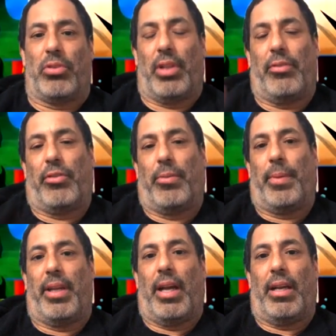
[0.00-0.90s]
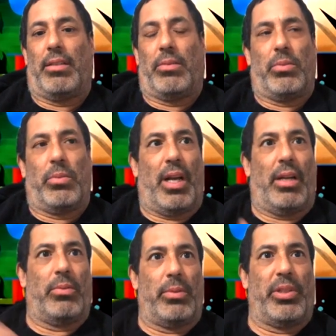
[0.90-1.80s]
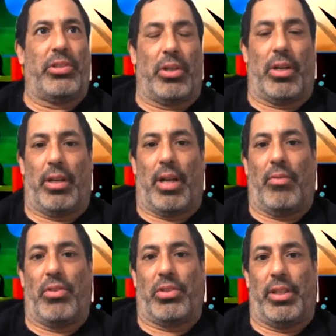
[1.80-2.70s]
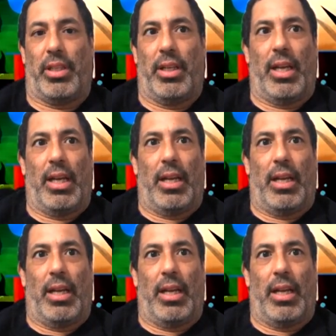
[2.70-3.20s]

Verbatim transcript: Just like for me, when we started, obviously,